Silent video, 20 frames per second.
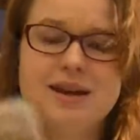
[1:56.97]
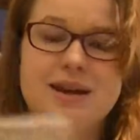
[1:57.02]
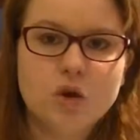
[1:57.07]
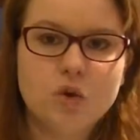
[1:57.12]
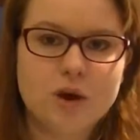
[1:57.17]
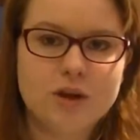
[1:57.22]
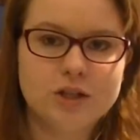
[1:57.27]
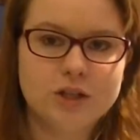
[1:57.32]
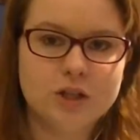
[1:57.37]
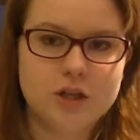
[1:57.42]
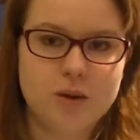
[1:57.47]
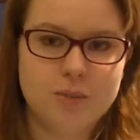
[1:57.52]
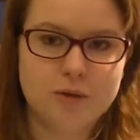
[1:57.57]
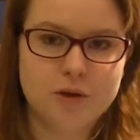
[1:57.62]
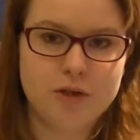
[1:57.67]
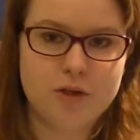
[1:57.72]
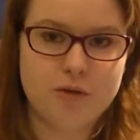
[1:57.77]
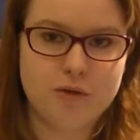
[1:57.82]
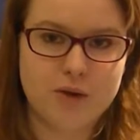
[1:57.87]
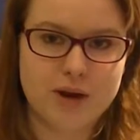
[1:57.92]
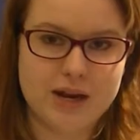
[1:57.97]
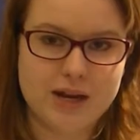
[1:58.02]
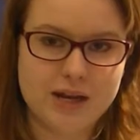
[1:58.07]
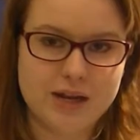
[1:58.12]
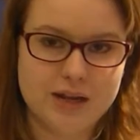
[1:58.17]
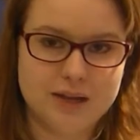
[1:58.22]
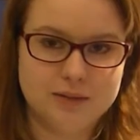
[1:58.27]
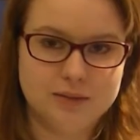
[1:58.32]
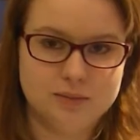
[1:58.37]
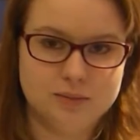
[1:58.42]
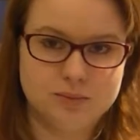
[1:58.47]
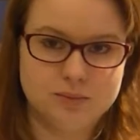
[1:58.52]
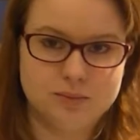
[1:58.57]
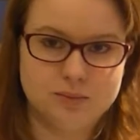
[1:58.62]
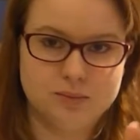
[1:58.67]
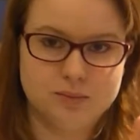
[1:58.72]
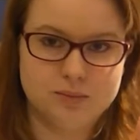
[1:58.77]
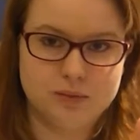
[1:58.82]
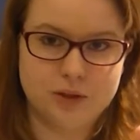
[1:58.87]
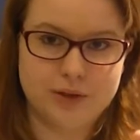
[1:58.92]
Question number 3. You
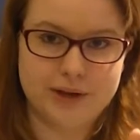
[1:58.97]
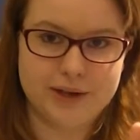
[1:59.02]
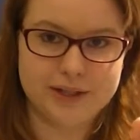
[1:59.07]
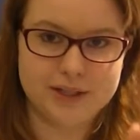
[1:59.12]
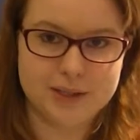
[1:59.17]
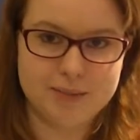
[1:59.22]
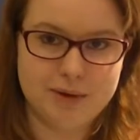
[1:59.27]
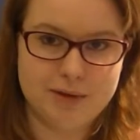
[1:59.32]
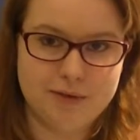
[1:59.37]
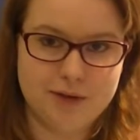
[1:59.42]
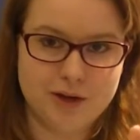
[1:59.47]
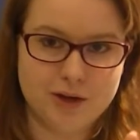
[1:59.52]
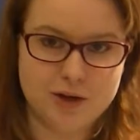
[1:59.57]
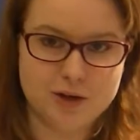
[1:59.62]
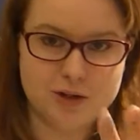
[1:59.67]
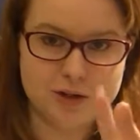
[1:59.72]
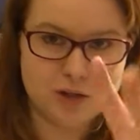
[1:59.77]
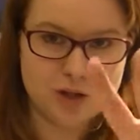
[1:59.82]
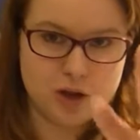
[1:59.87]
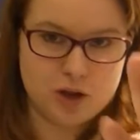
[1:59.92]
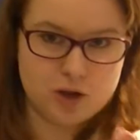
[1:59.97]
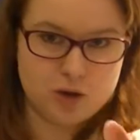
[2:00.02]
can't see my fingers.